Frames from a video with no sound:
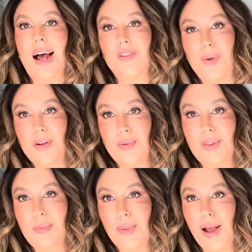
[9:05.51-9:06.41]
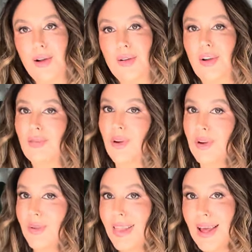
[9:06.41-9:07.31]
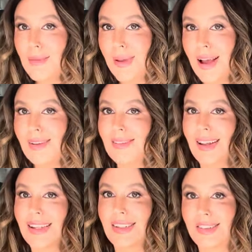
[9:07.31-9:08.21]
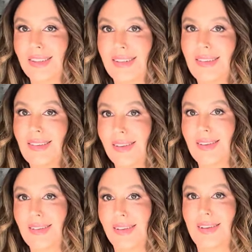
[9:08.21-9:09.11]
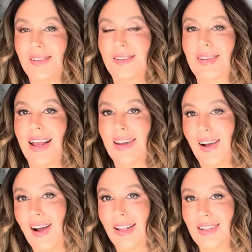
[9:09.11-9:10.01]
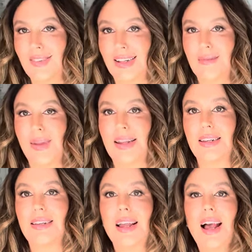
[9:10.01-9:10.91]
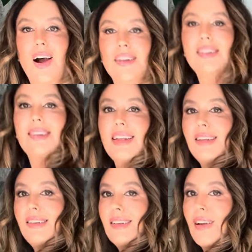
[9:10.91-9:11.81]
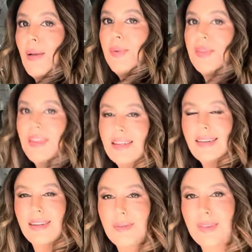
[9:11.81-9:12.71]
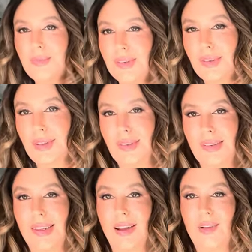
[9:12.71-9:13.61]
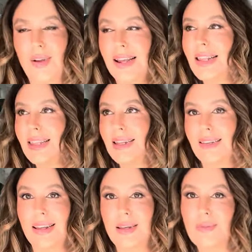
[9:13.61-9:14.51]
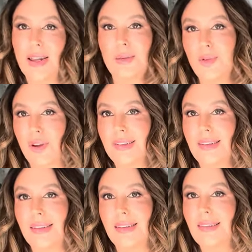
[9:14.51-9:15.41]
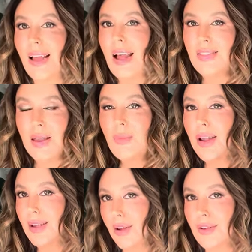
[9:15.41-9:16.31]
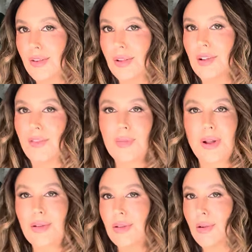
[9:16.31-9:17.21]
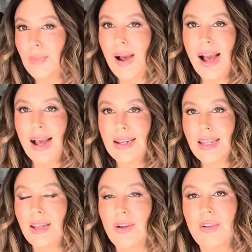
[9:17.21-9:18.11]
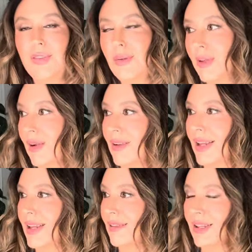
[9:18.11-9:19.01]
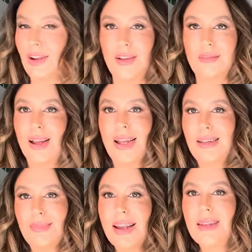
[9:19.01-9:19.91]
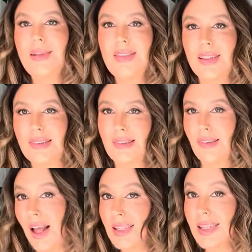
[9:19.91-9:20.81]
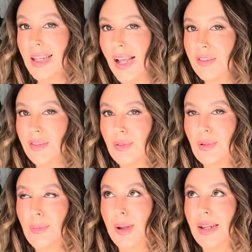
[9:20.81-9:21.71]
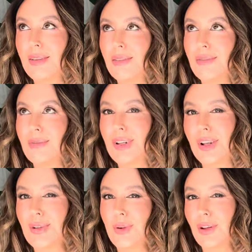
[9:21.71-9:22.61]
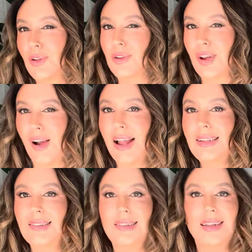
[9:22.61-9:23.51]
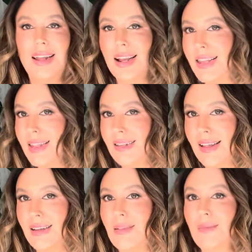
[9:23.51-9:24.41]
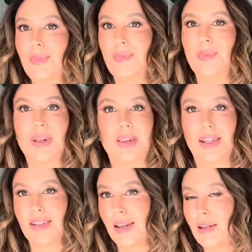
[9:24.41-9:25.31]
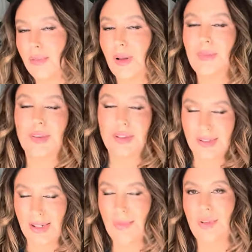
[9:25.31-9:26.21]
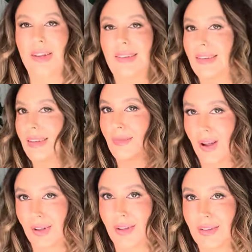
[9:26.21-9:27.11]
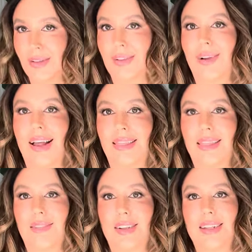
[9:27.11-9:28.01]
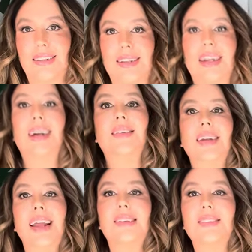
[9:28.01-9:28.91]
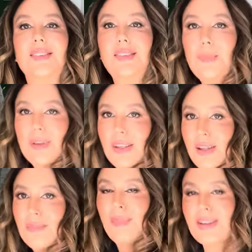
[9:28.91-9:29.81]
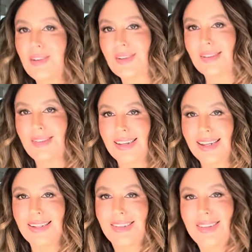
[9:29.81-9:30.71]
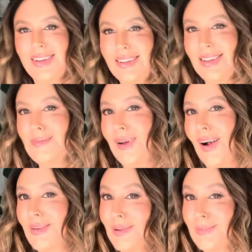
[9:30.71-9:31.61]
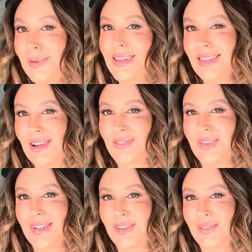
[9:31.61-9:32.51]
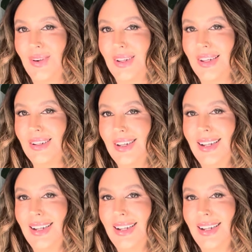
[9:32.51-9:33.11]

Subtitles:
I've worn it with a belt. I've worn it without a belt. Like, it's just so, so good. And I highly recommend. I just think it's the type of thing, denim jumpsuits or anything denim dresses, they're my go-to if I'm going to a party or if I'm going, you know, anywhere that's slightly casual, but you know, you want to look nice. Anything denim, like a denim jumpsuit, denim dress is my go-to. I love it. But yes, super cute. My daughter's not here to show you, but I will put in that footage for you.